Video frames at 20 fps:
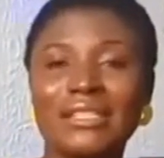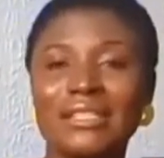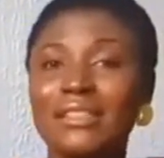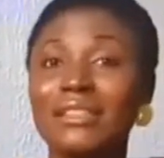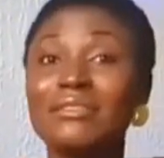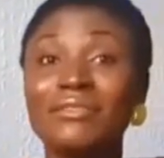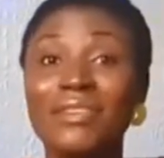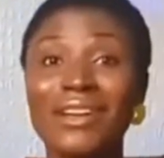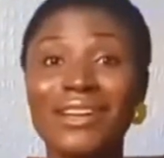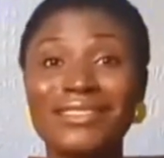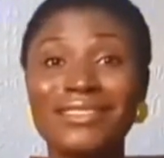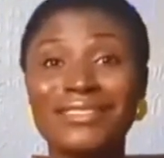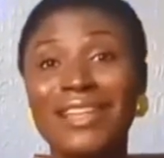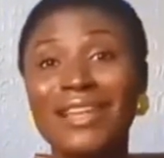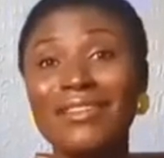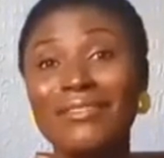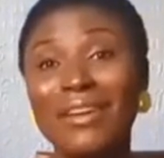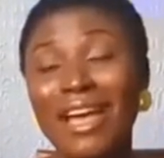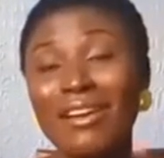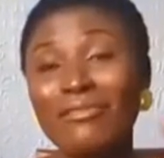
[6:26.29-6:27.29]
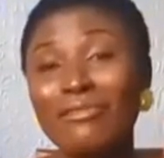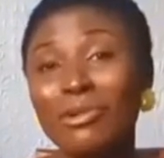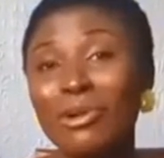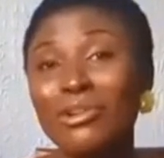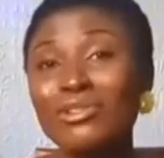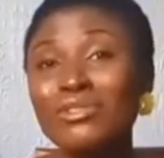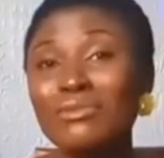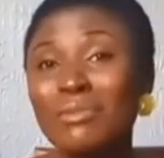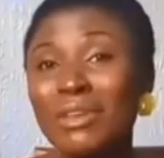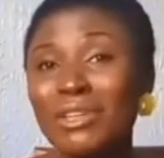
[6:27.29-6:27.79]
In fact, that I forgot
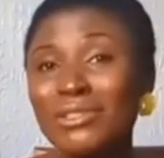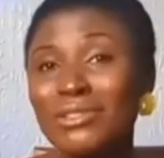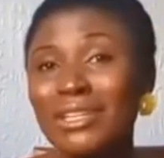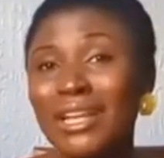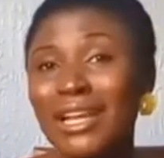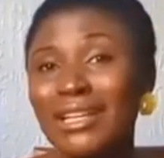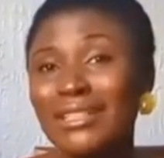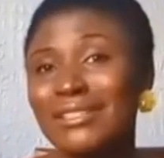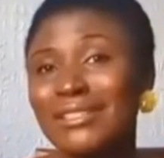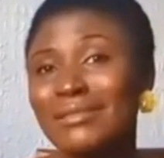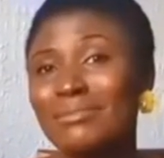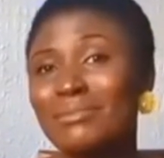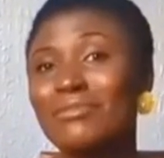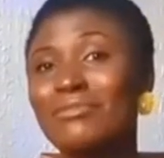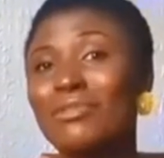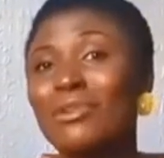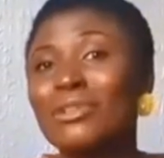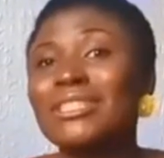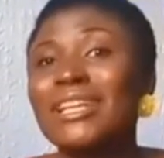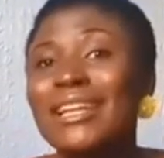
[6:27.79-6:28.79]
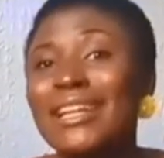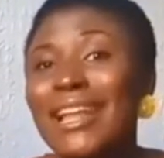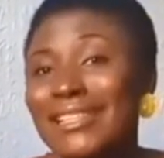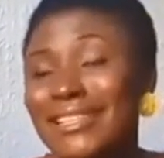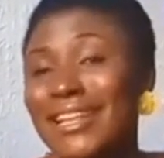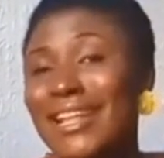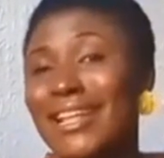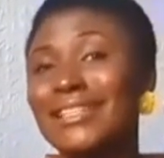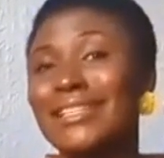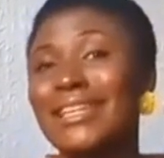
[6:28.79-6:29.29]
to mention that before then I said
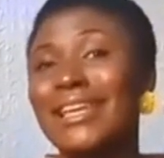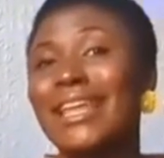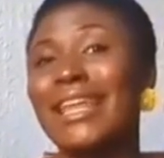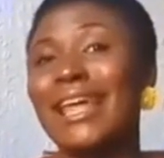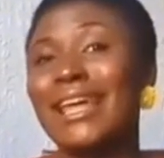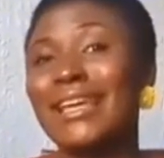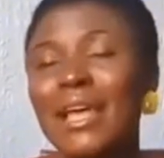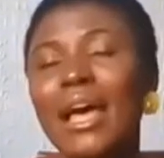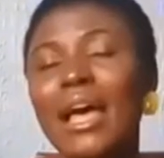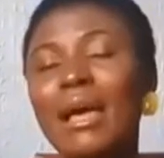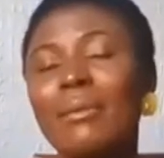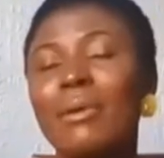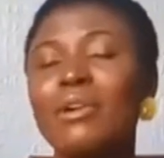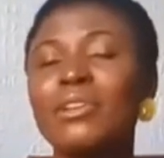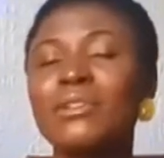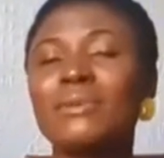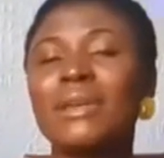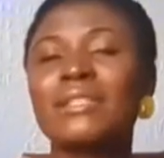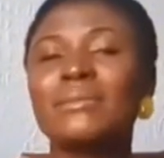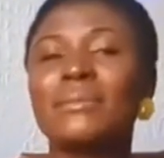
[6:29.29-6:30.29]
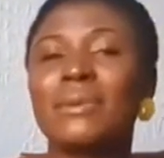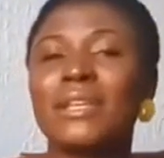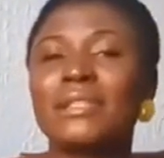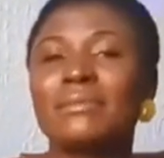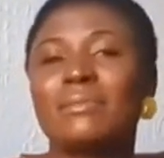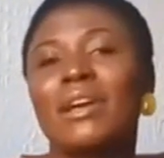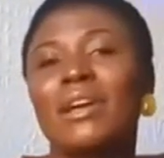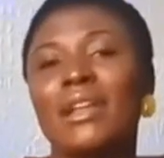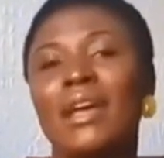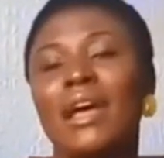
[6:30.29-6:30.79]
I needed light. And my husband's best
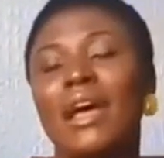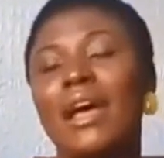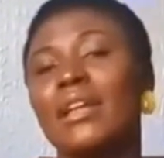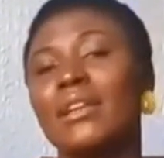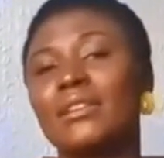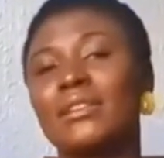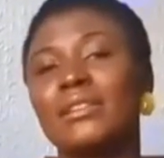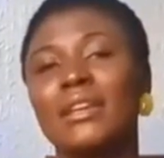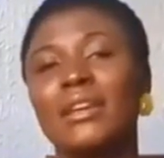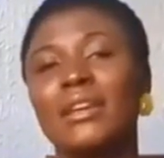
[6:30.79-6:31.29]
man and